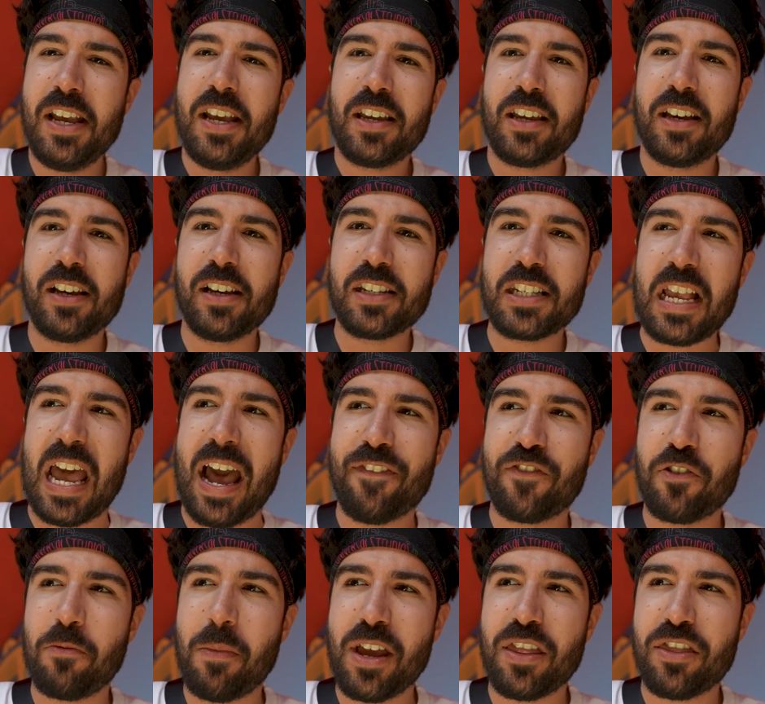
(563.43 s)
because
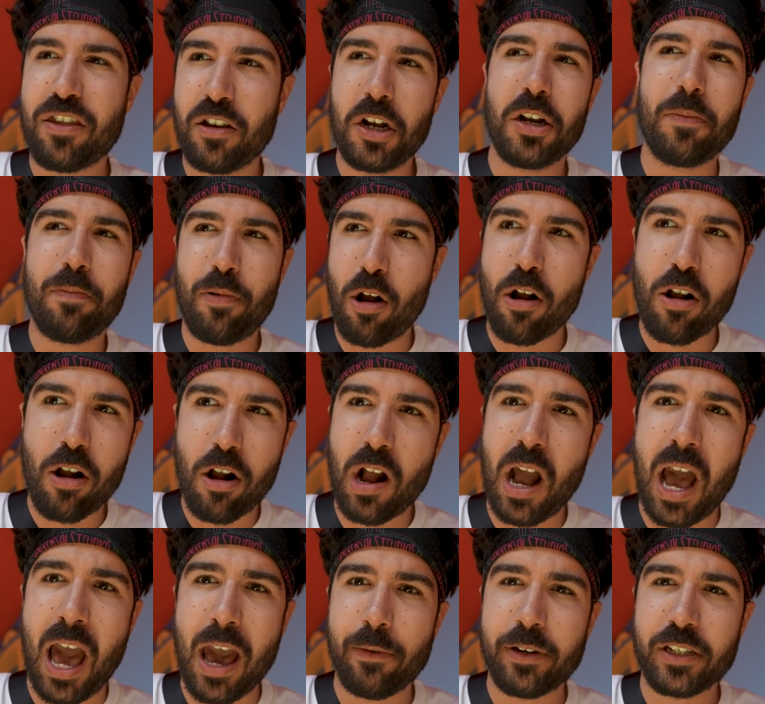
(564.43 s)
after my third burger,
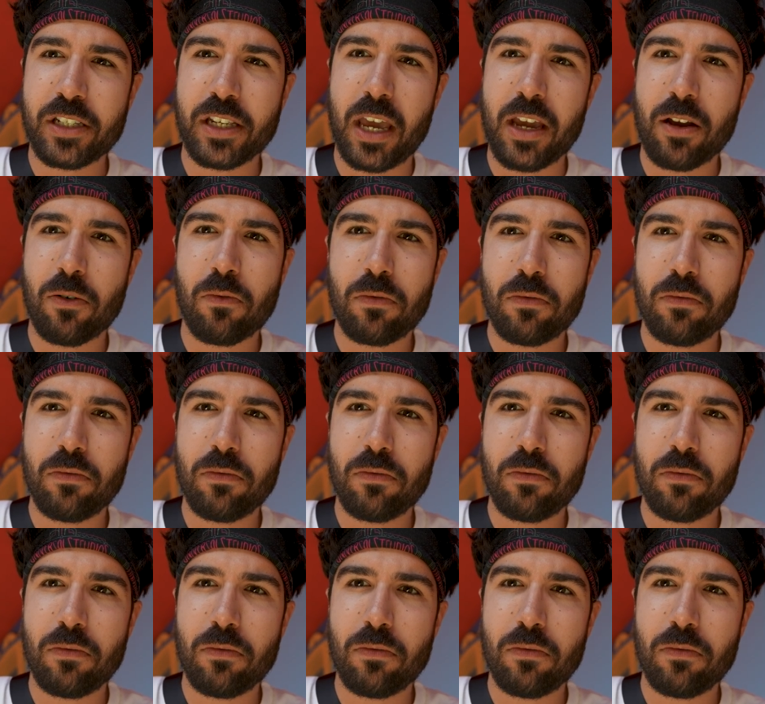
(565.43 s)
I was like